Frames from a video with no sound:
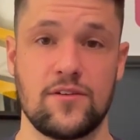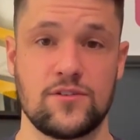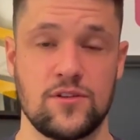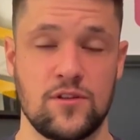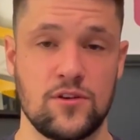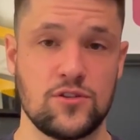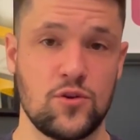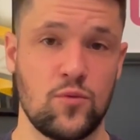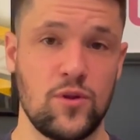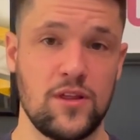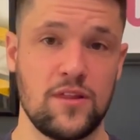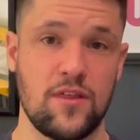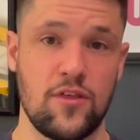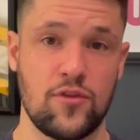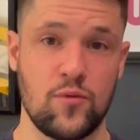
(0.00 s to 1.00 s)
So those are
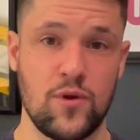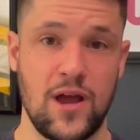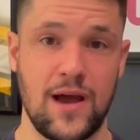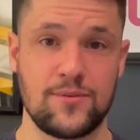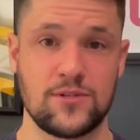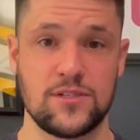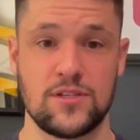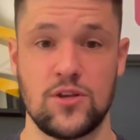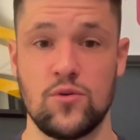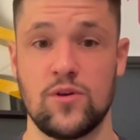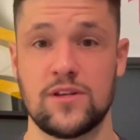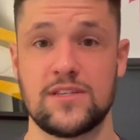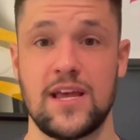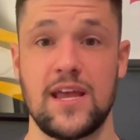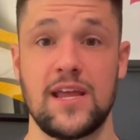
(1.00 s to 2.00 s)
really the 3 options that you
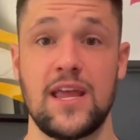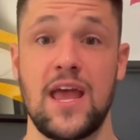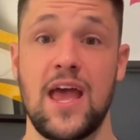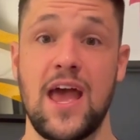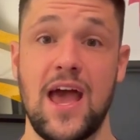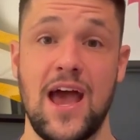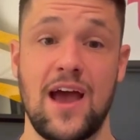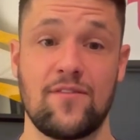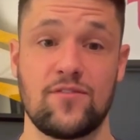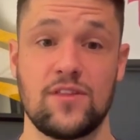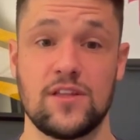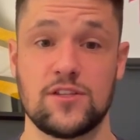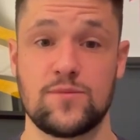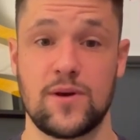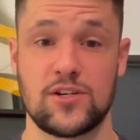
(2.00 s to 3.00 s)
can take after the
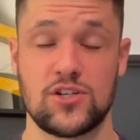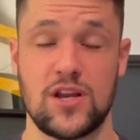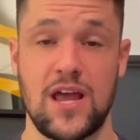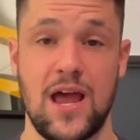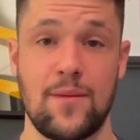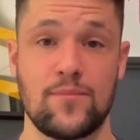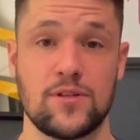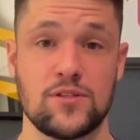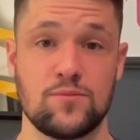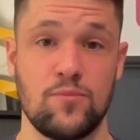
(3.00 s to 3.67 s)
inspection happens.